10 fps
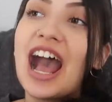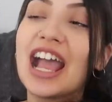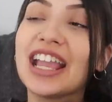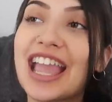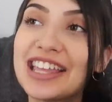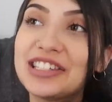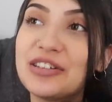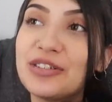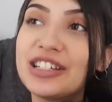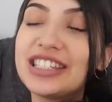I guess
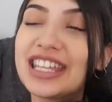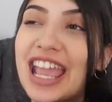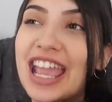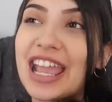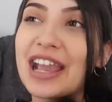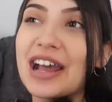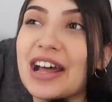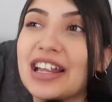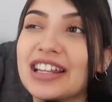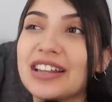you could say
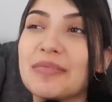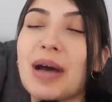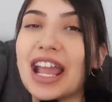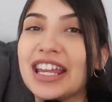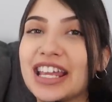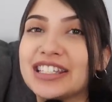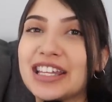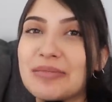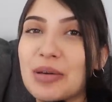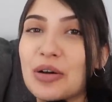my
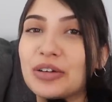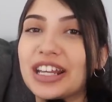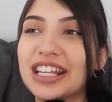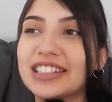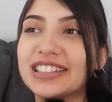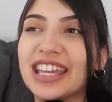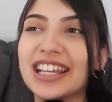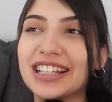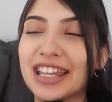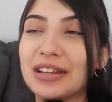nesting mode is
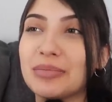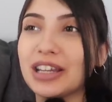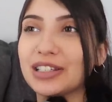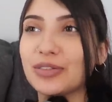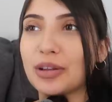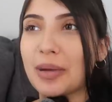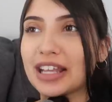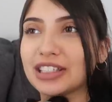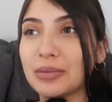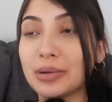kicked in because for the
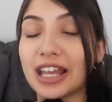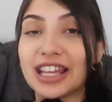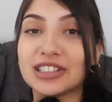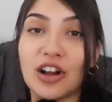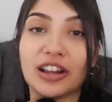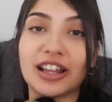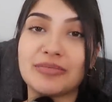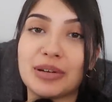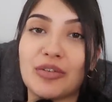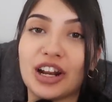past couple of days all
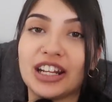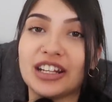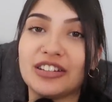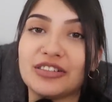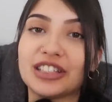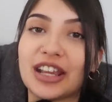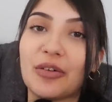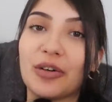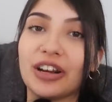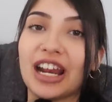I've been wanting to do is
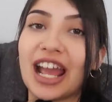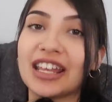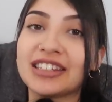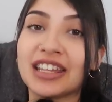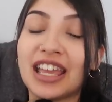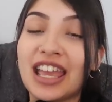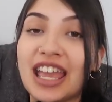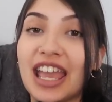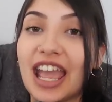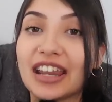like organize
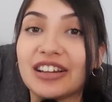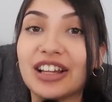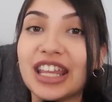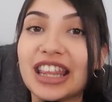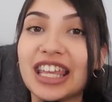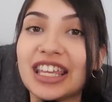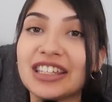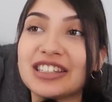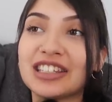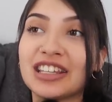and clean things.